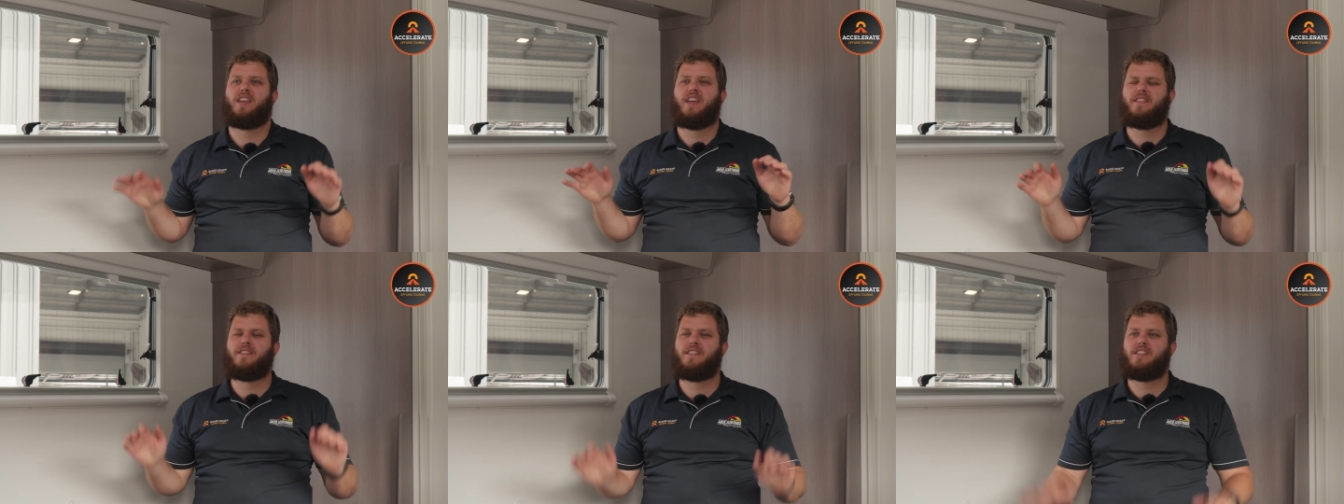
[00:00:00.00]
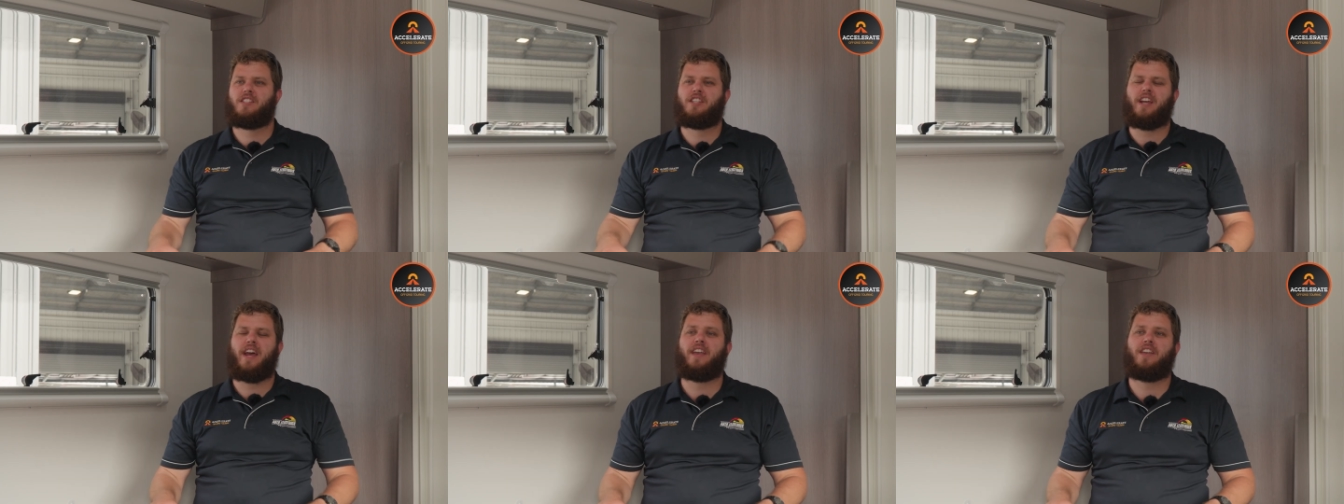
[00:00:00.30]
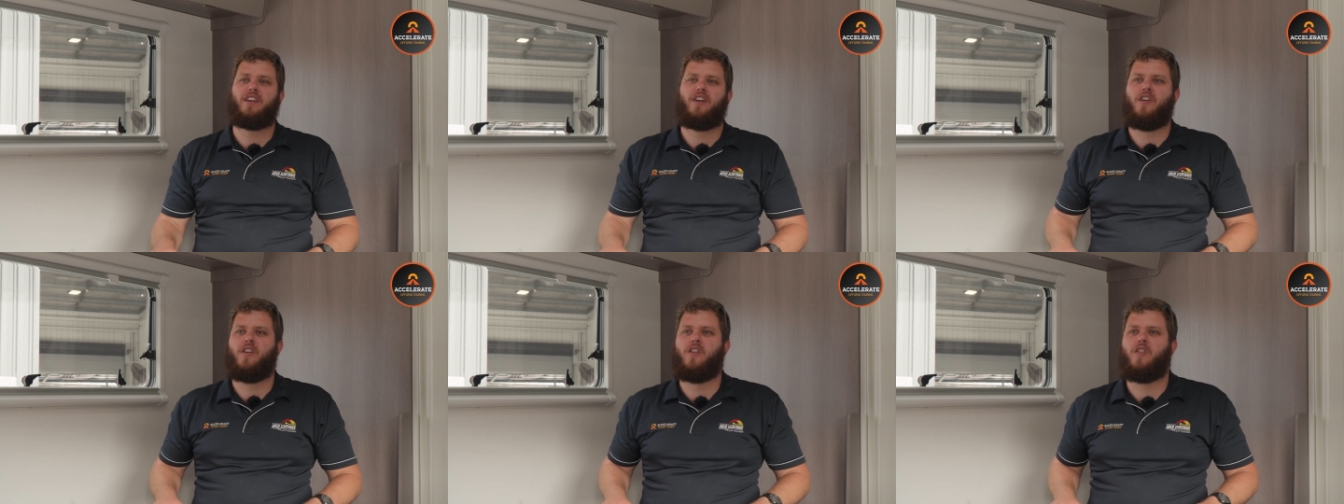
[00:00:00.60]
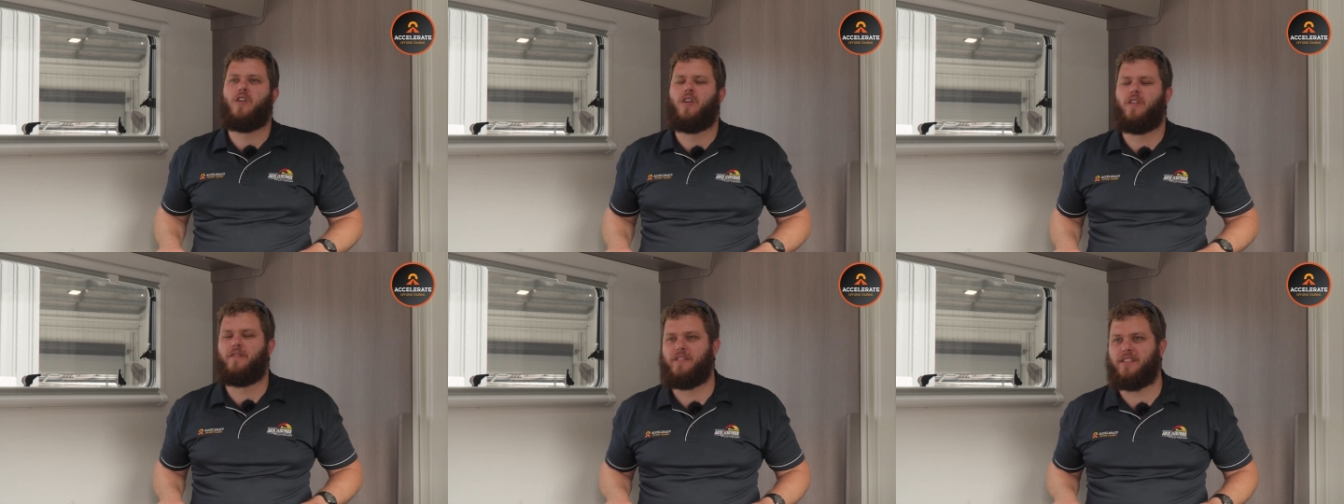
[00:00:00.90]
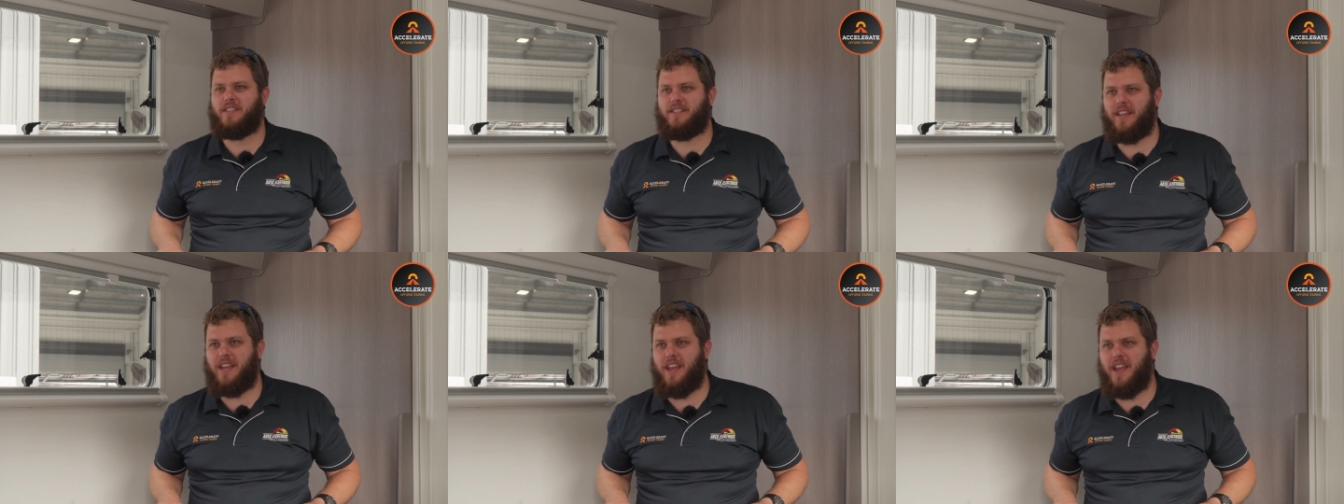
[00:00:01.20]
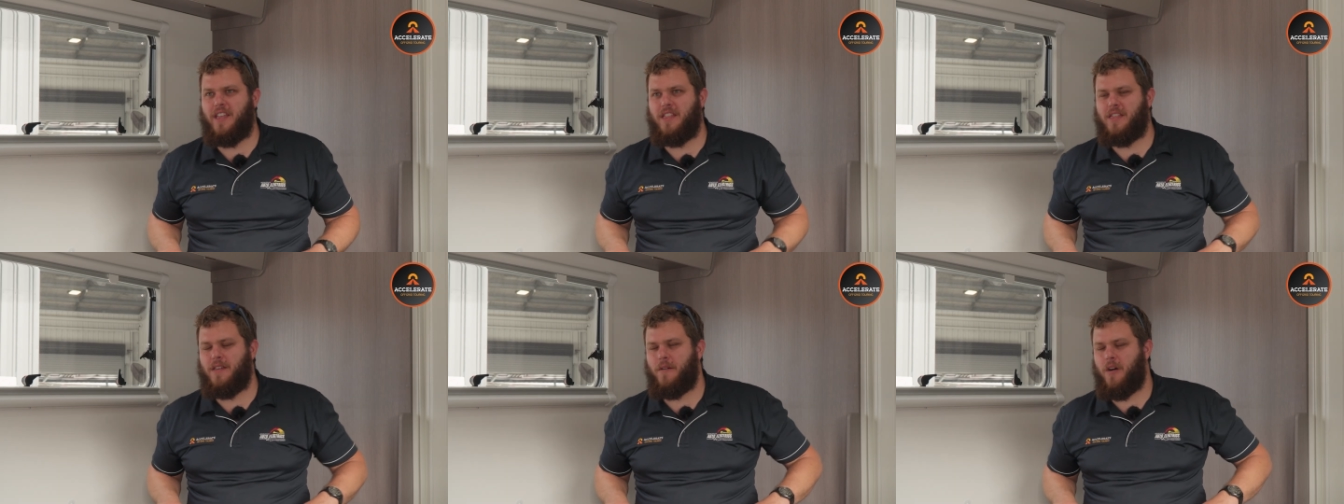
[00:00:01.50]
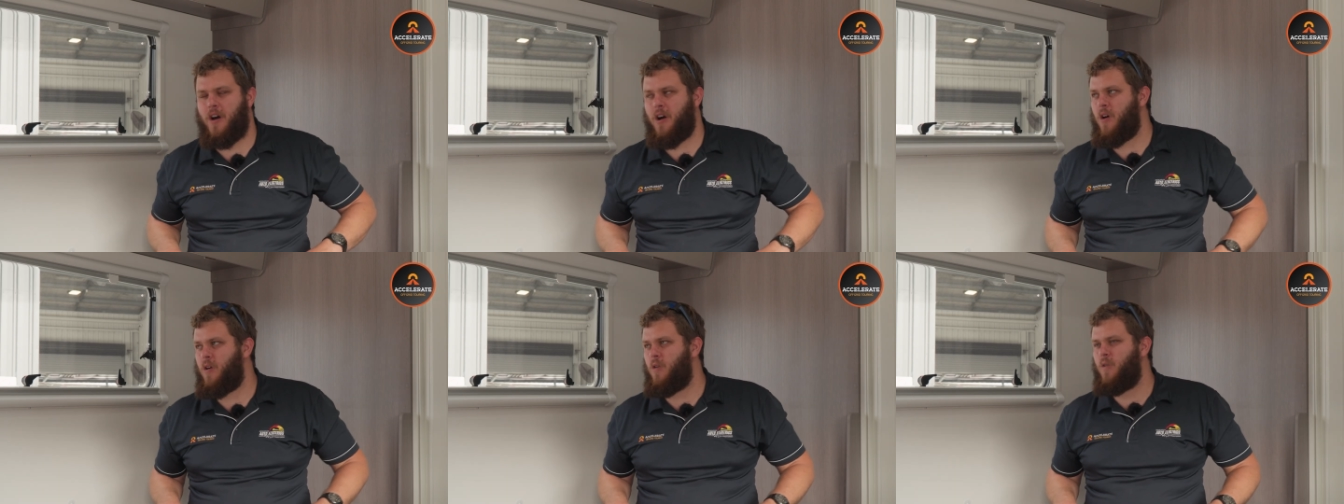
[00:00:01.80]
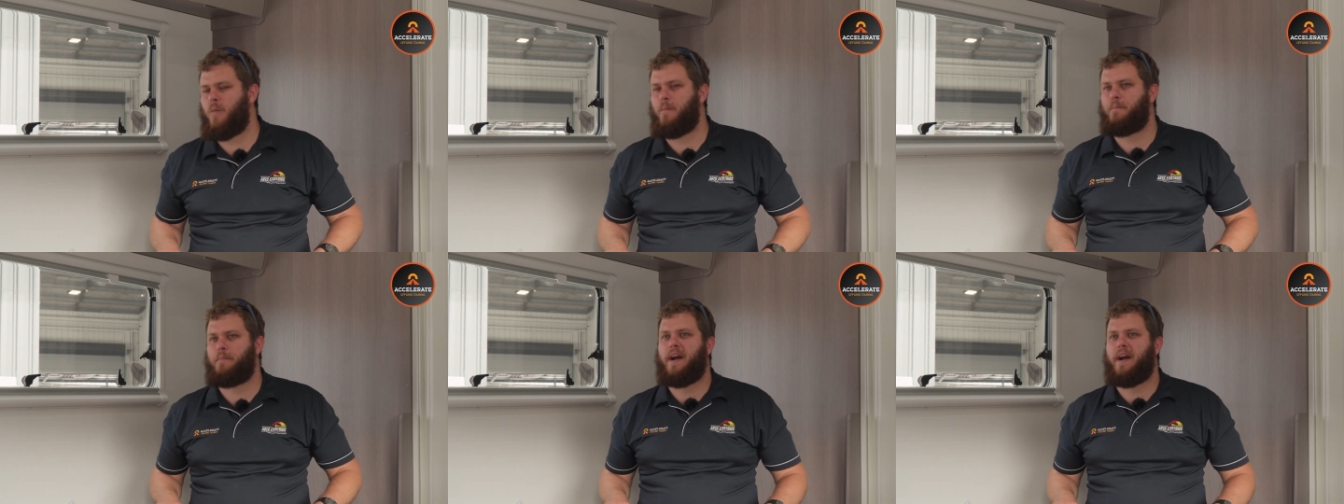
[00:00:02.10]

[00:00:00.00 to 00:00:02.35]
In this Jayco, obviously the whole